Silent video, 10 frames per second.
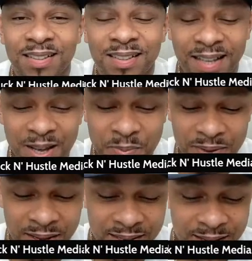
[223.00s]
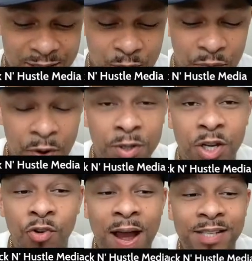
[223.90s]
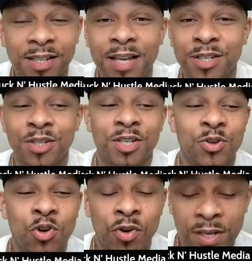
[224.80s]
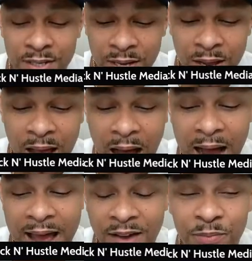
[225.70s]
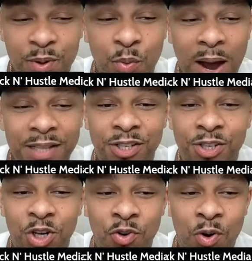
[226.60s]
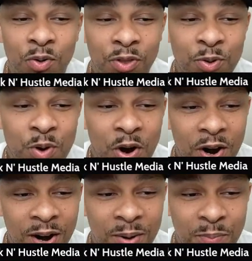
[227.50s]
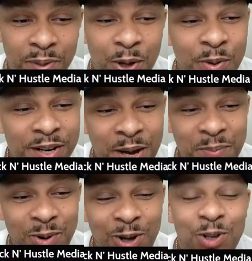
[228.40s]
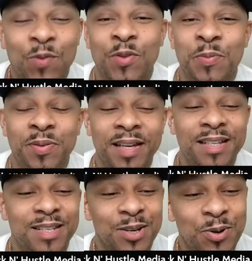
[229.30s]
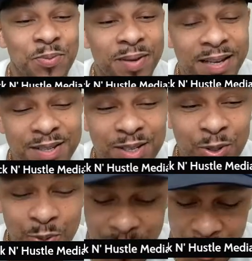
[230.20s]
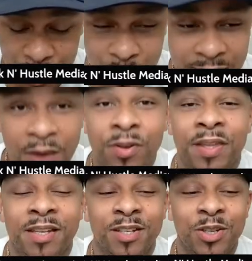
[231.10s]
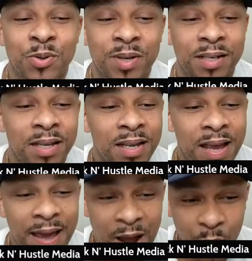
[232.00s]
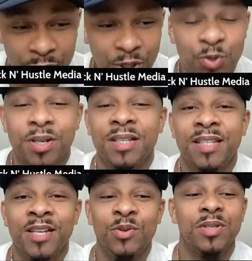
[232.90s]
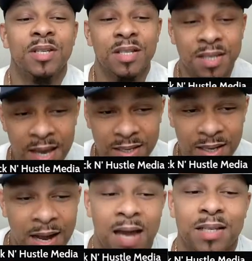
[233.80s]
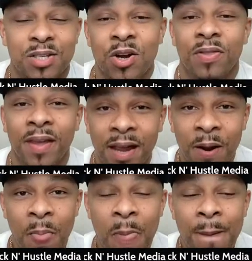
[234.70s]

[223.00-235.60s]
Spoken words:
Yeah, man. Yeah. So first, congratulations to you, Chris. I have been watching your growth. You are blowing up all over the place. So, man, salute to you and everything you're doing. And I wish you continued success. I got to start there.